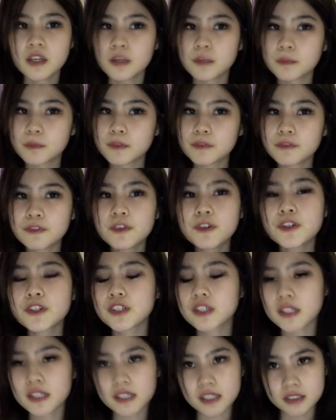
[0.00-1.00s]
Before you
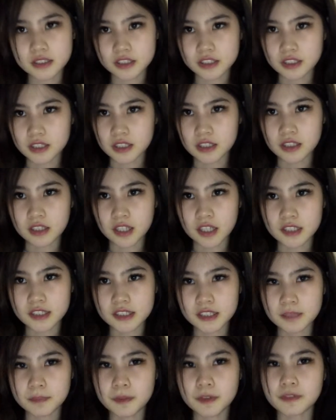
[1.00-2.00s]
can understand the
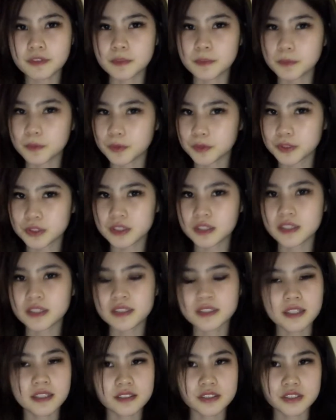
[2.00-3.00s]
concept of emotional
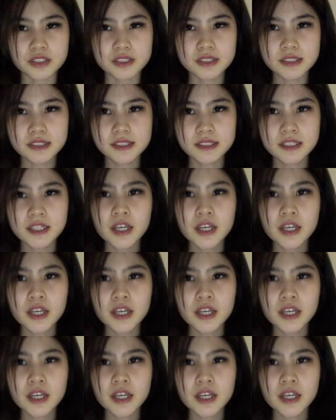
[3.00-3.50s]
intelligence,